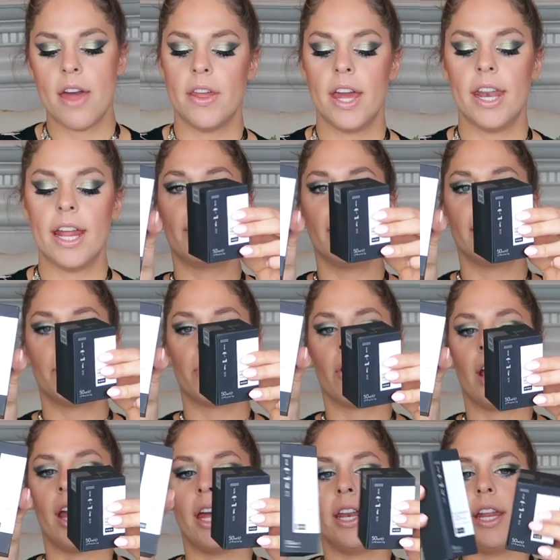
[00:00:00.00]
And then by the
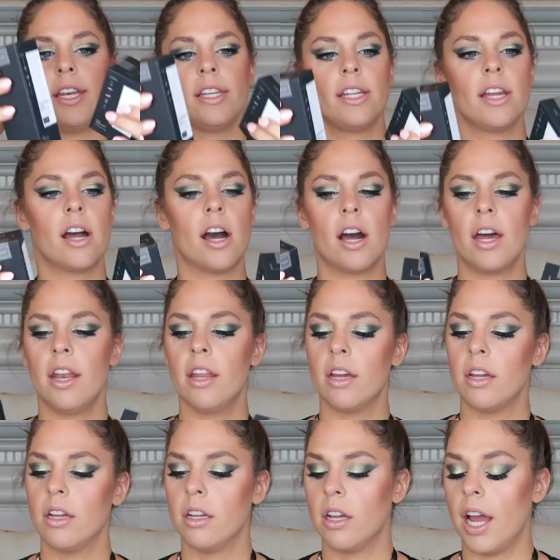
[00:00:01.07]
brand NIOD,
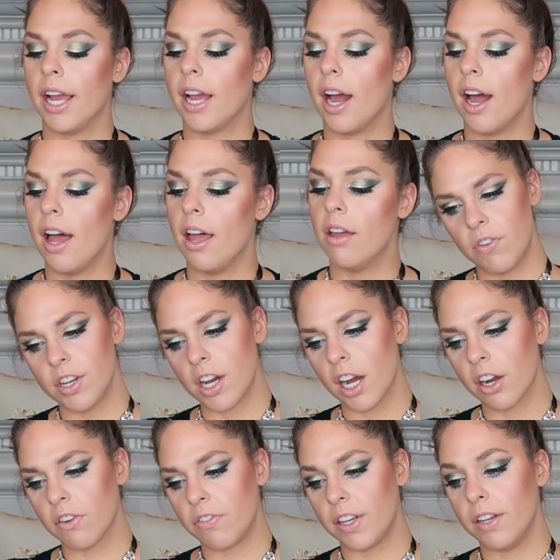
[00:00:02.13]
I got
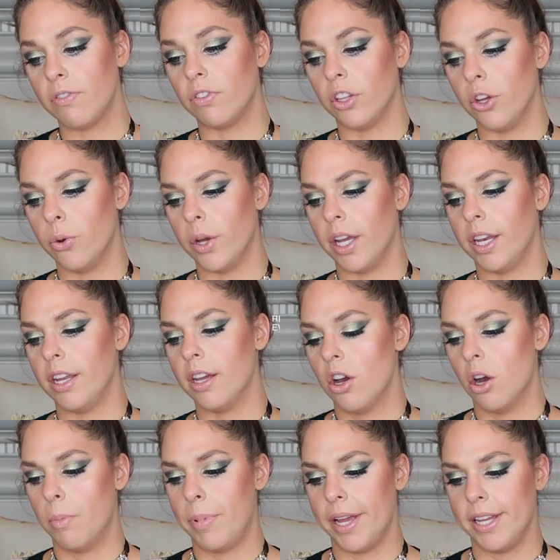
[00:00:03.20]
photography fluid
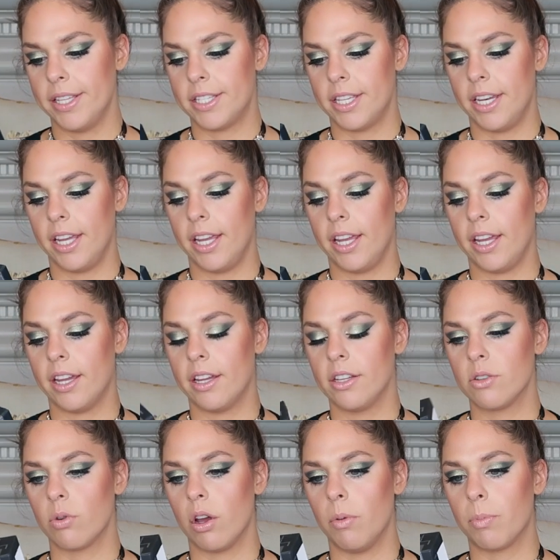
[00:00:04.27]
opacity
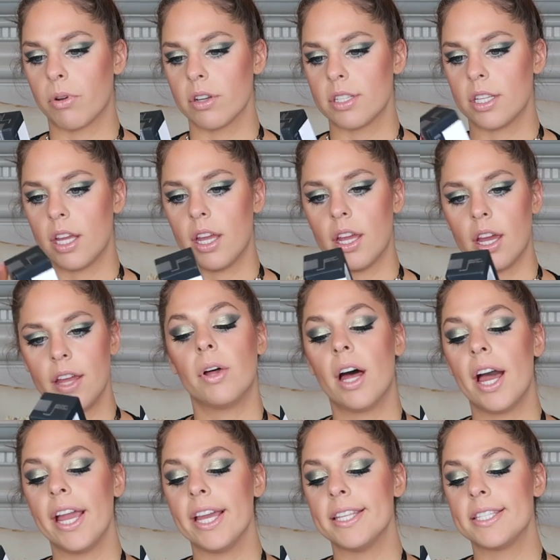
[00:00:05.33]
12%.
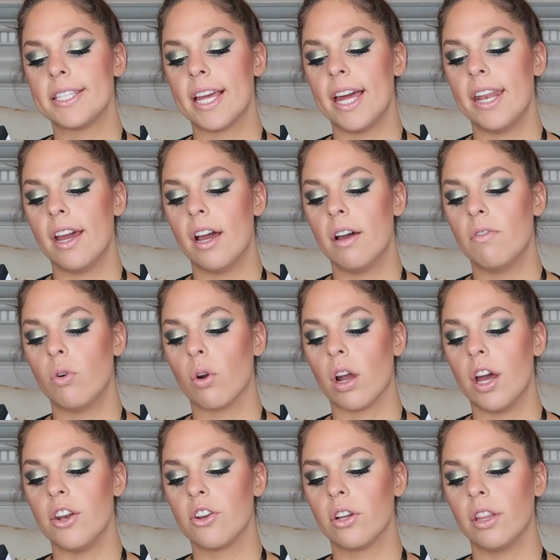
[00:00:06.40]
Apply instead of or
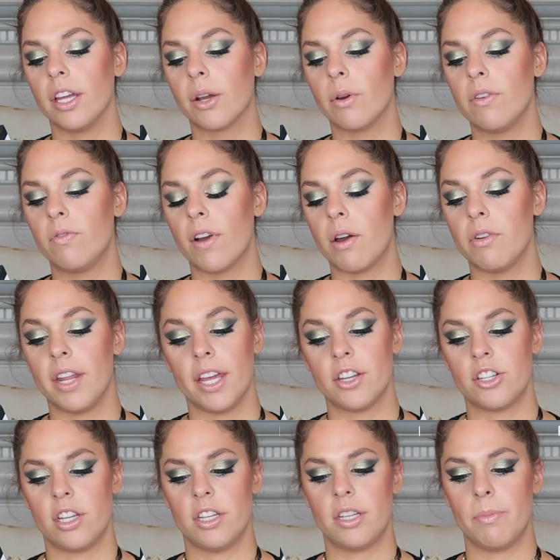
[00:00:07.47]
under liquid
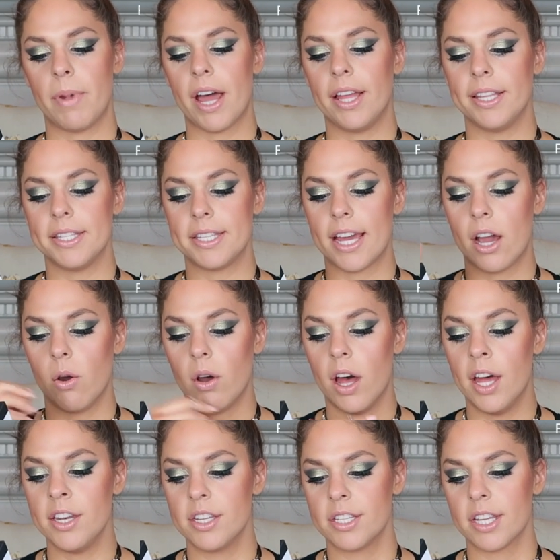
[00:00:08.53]
foundation to balance out
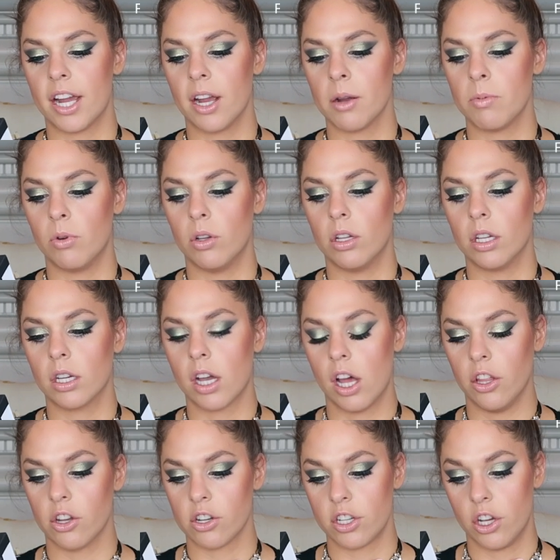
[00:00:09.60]
undesirable
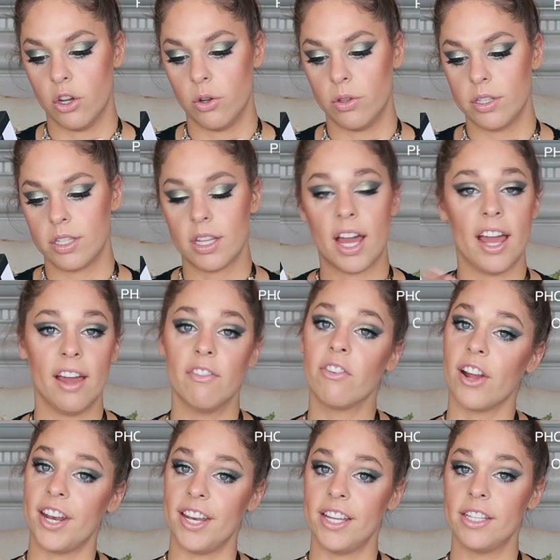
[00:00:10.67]
color tones. I have
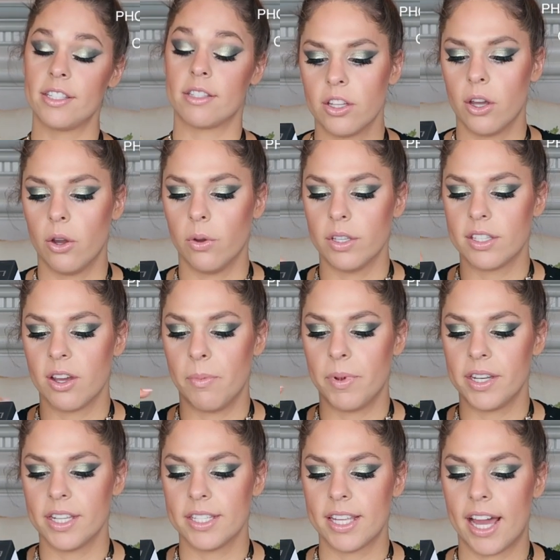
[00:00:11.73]
redness, so let's hope
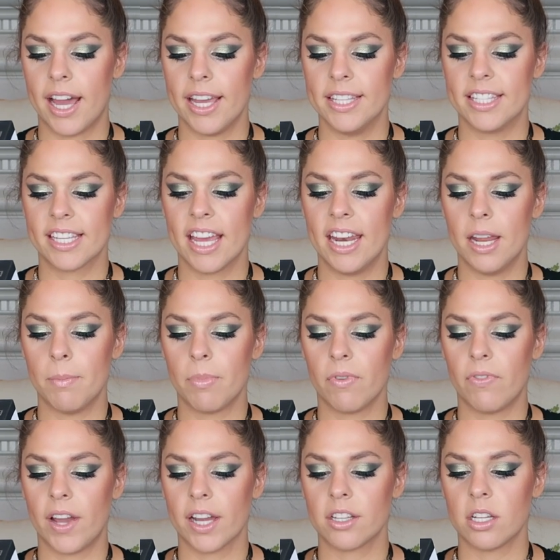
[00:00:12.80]
it does that. And skin
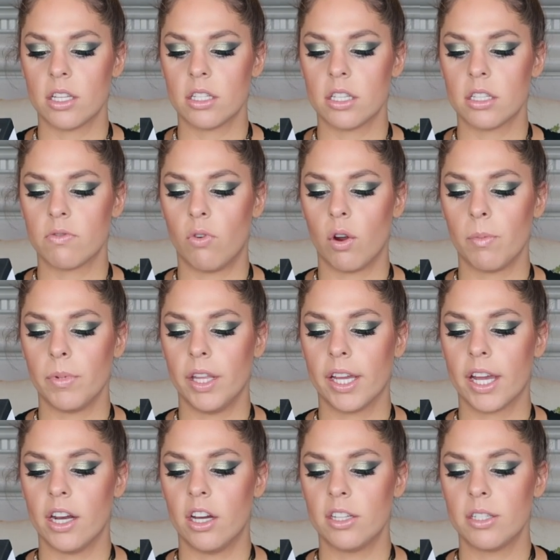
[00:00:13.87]
imperfections, this formula
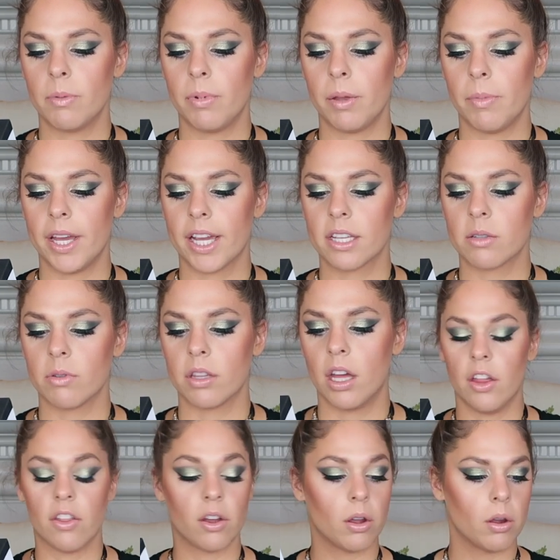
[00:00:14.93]
can also be mixed
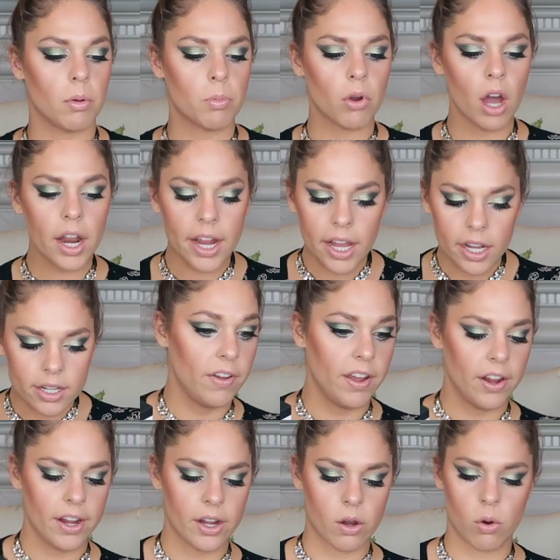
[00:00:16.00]
other products.
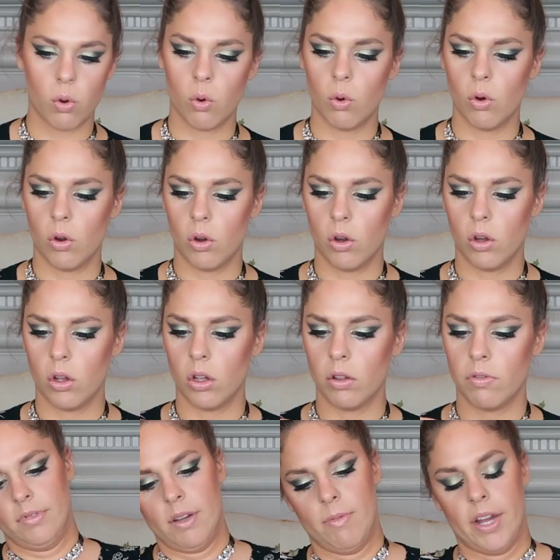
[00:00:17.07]
Very
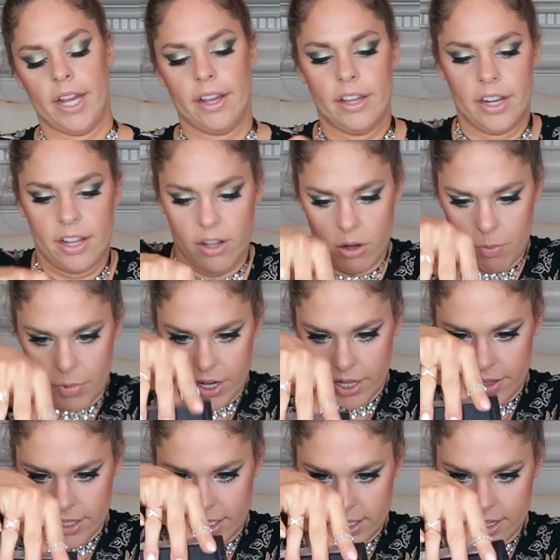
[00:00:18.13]
cool. I'm not good at
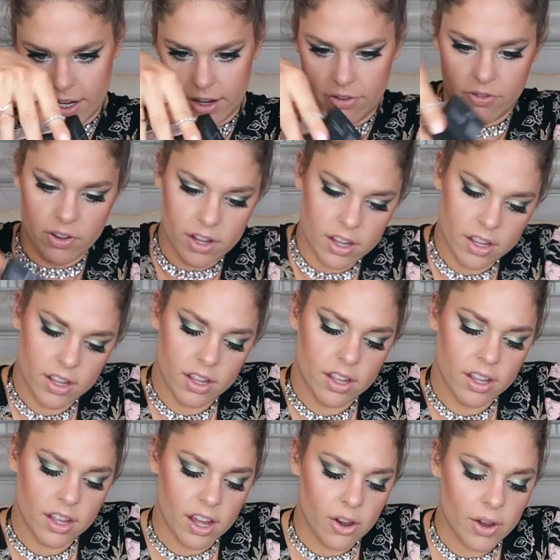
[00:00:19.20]
opening this stuff.
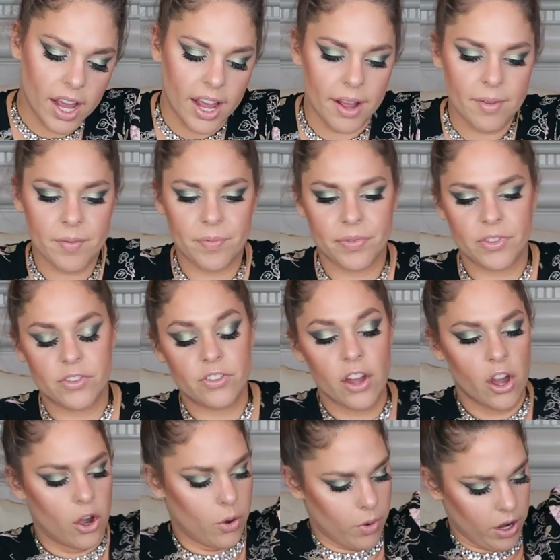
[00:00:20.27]
Okay,
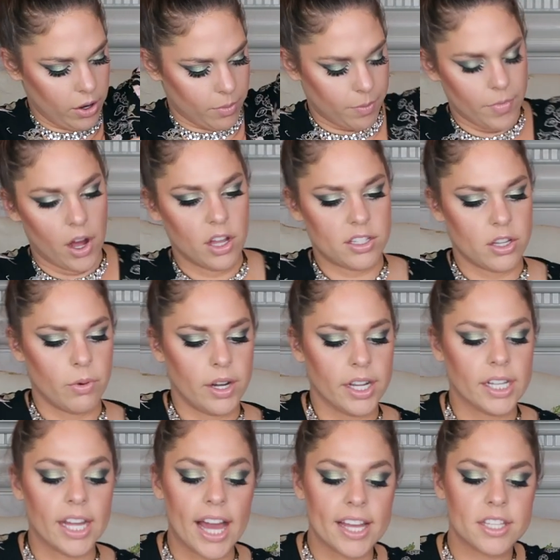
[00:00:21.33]
so, oh, also in a
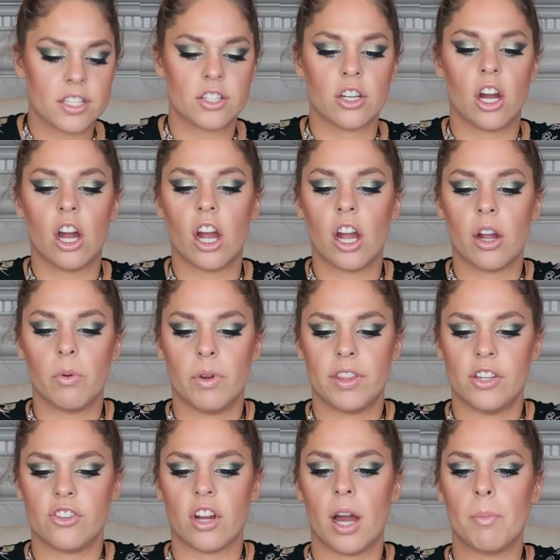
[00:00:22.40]
glass jar
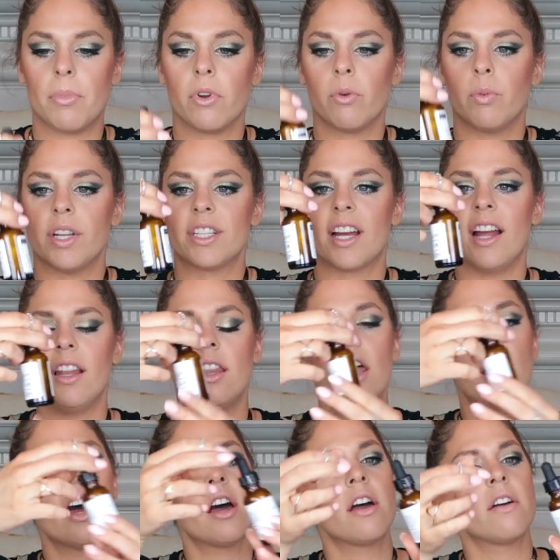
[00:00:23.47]
with a dropper, which I
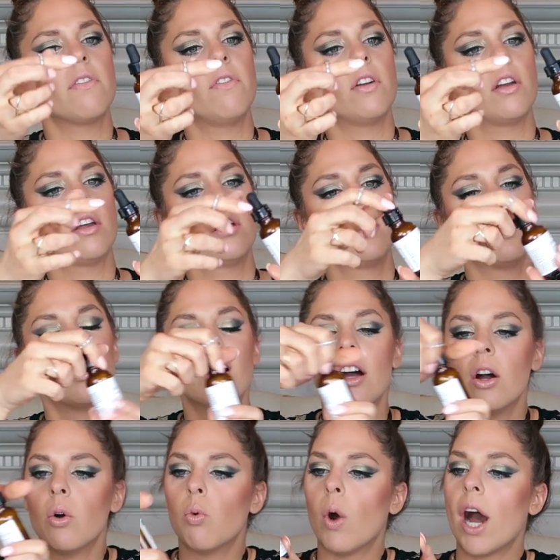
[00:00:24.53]
love.
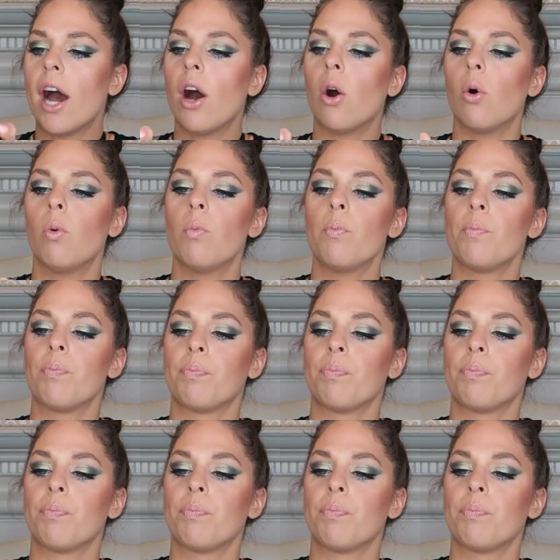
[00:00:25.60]
Wow.